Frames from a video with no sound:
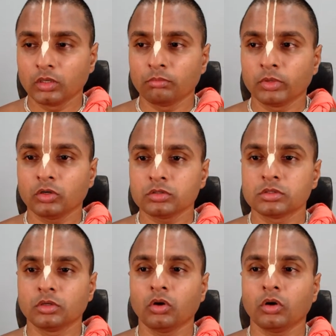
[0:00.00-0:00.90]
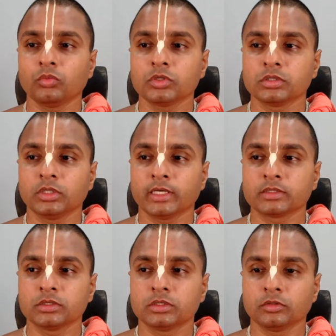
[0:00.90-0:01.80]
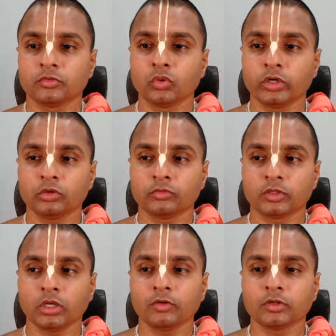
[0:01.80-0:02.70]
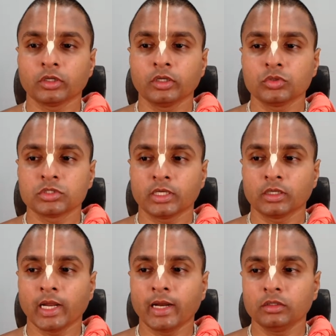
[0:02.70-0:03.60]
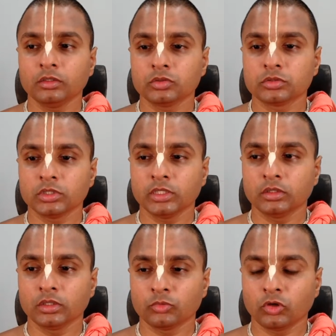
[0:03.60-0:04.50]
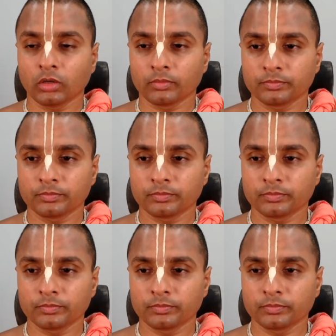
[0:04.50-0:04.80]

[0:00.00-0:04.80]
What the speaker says: Because the Lord was in the ecstasy of going to Vrindavan, he was engladdened to see the Yamuna.